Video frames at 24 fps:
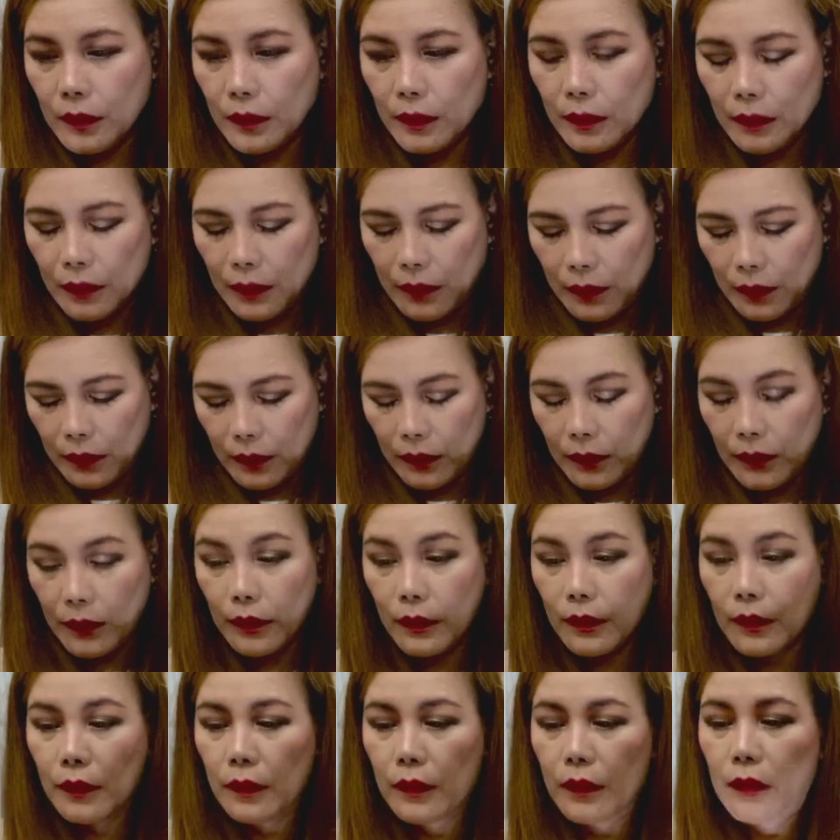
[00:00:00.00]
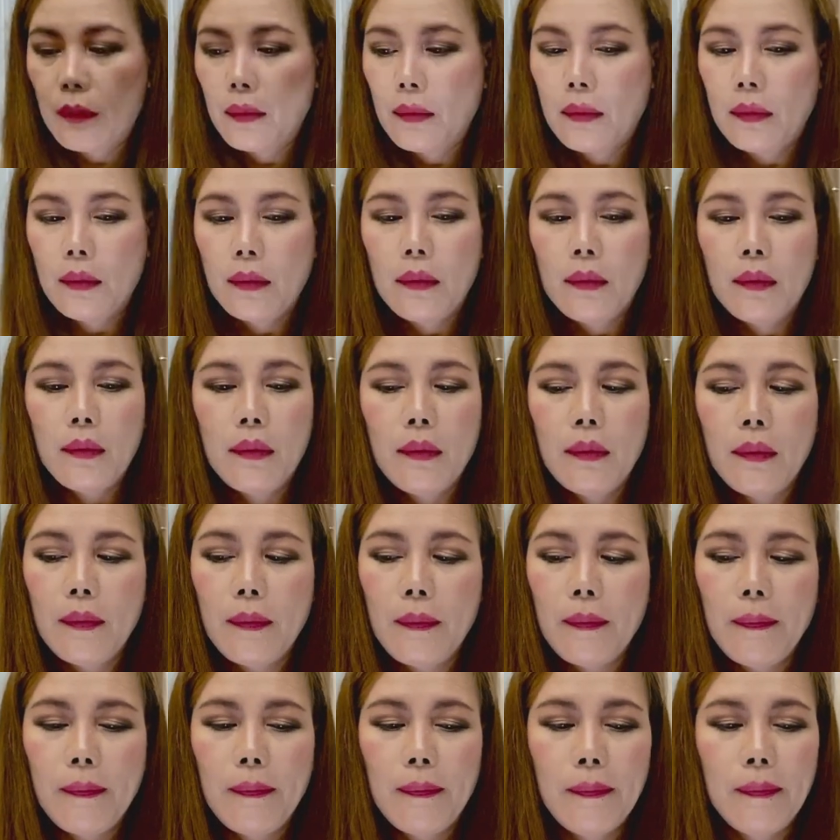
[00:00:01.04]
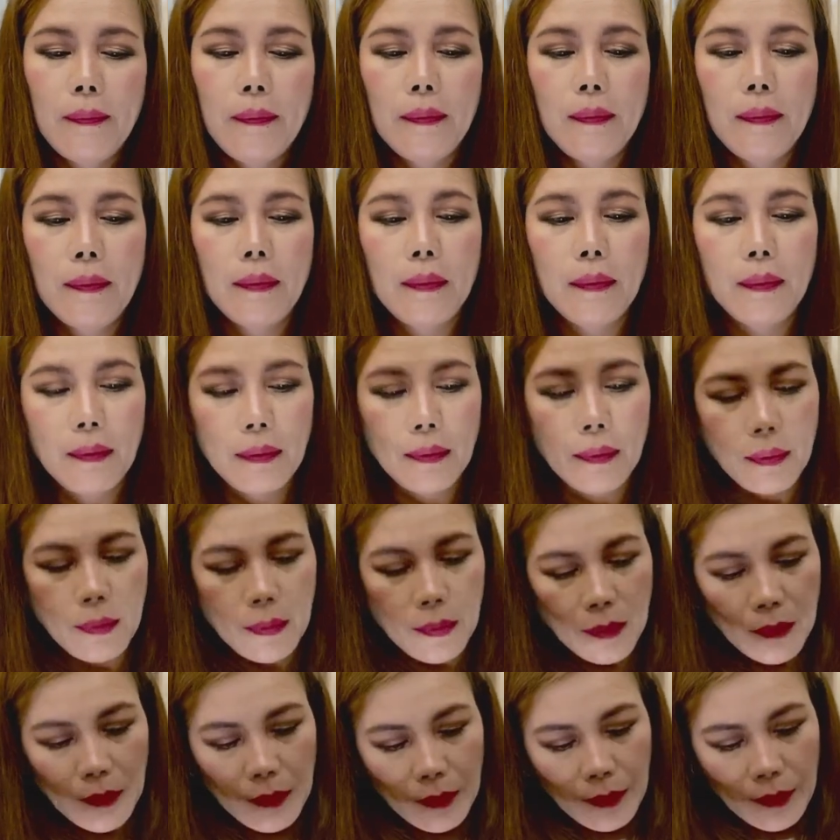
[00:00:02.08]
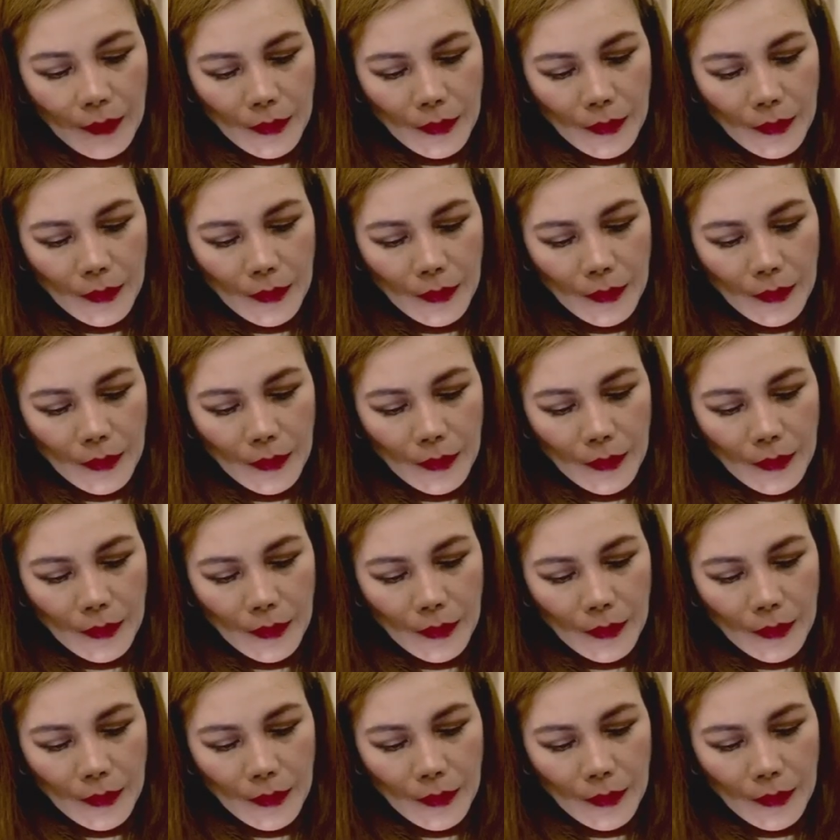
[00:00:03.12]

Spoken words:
[no speech]